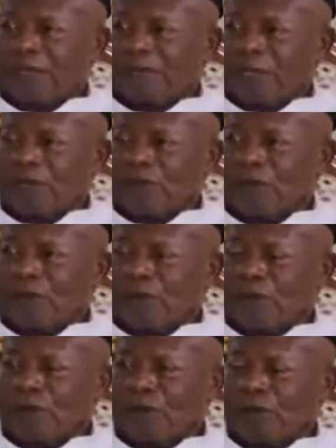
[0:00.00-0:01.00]
But
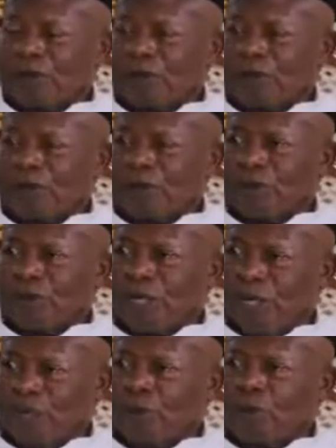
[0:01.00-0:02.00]
you
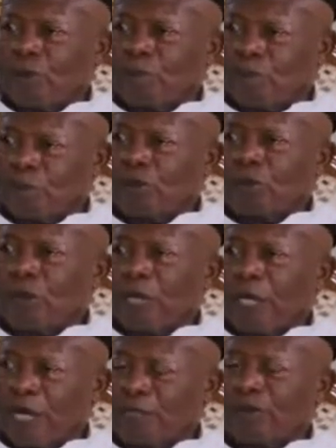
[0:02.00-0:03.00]
need to put your
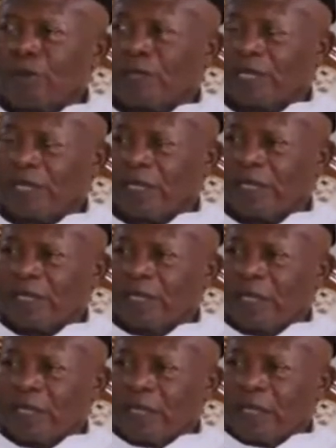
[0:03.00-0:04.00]
act together.
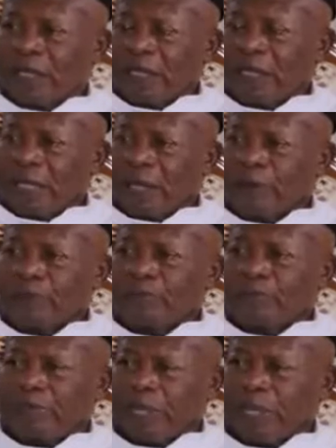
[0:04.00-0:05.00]
I was
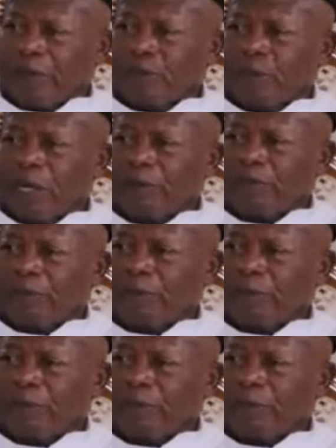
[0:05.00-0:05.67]
blessed to have